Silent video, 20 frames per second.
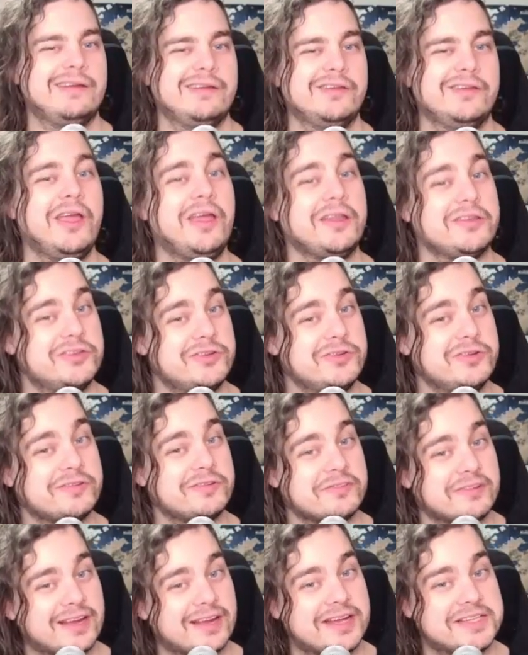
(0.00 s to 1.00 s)
And you got two
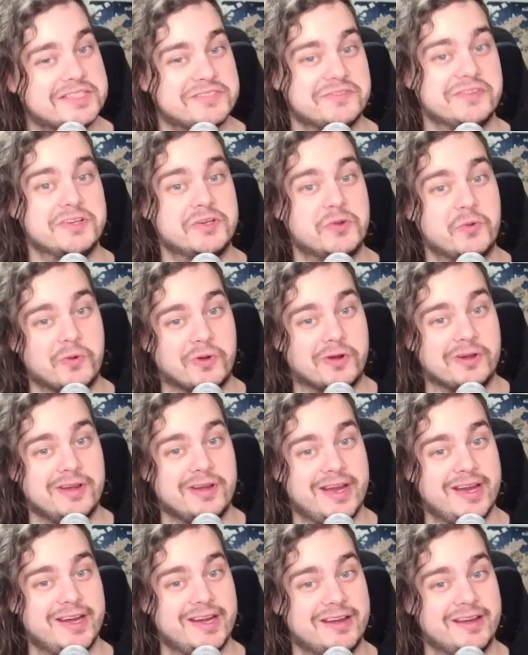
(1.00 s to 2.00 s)
different kinds of
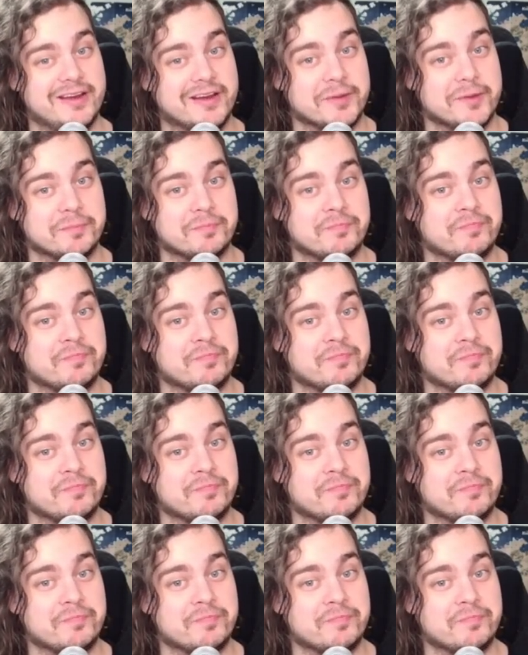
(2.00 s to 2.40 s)
uncoordinated here.